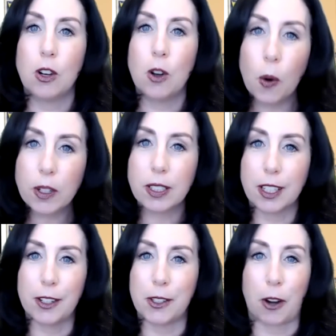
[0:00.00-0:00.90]
core
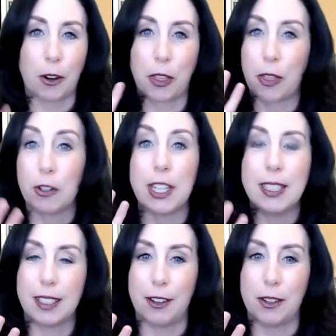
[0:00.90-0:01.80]
skills are three
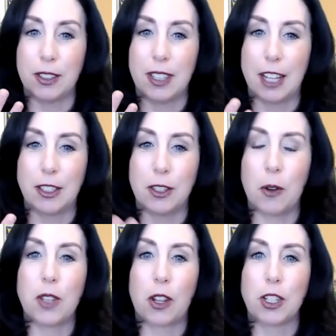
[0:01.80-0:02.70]
skills it's
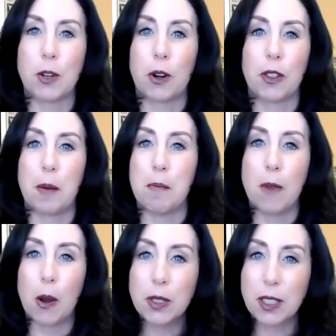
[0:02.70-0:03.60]
those that are you are the
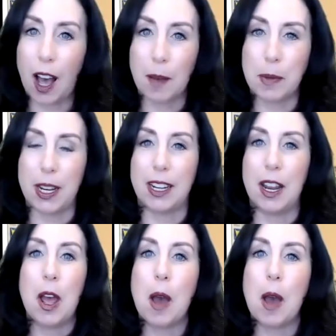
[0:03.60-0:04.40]
most competent